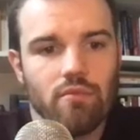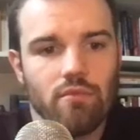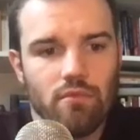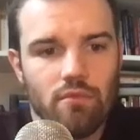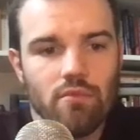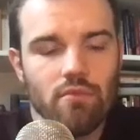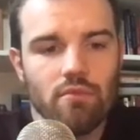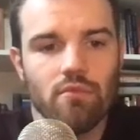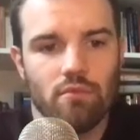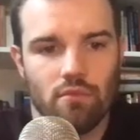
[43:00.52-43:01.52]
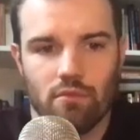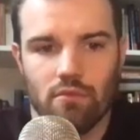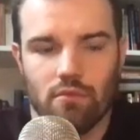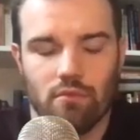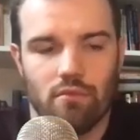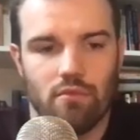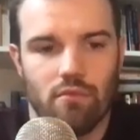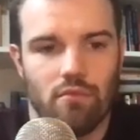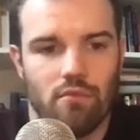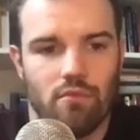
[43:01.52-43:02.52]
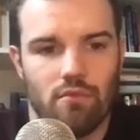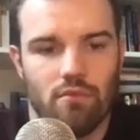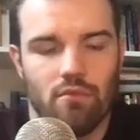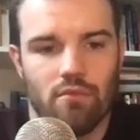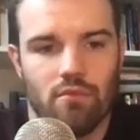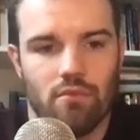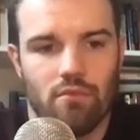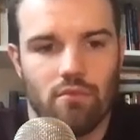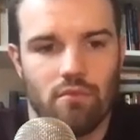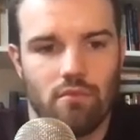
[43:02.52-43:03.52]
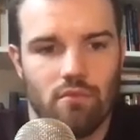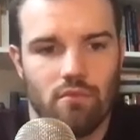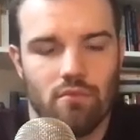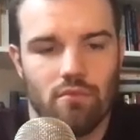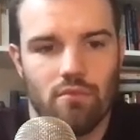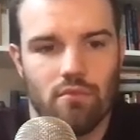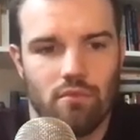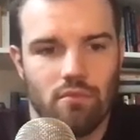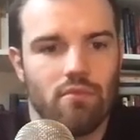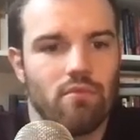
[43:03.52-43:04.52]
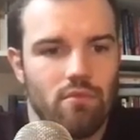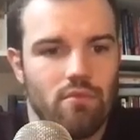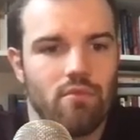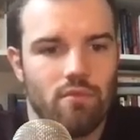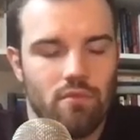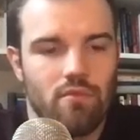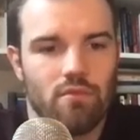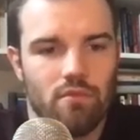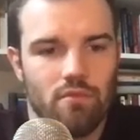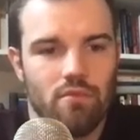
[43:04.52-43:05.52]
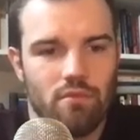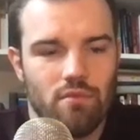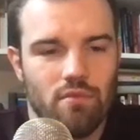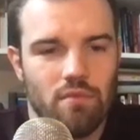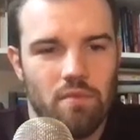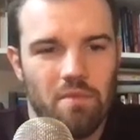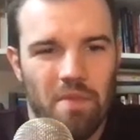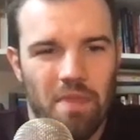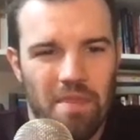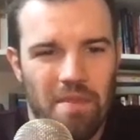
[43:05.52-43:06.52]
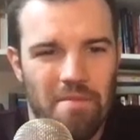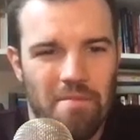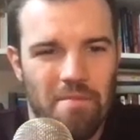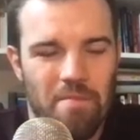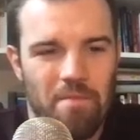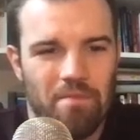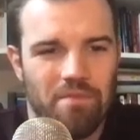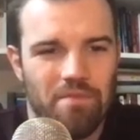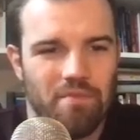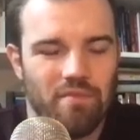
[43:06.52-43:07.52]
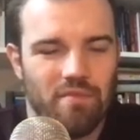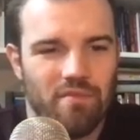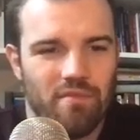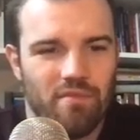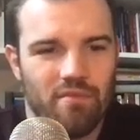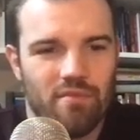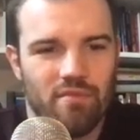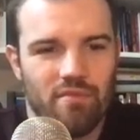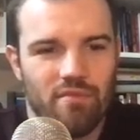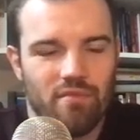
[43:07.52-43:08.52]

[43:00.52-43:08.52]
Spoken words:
No words are spoken by the person on screen.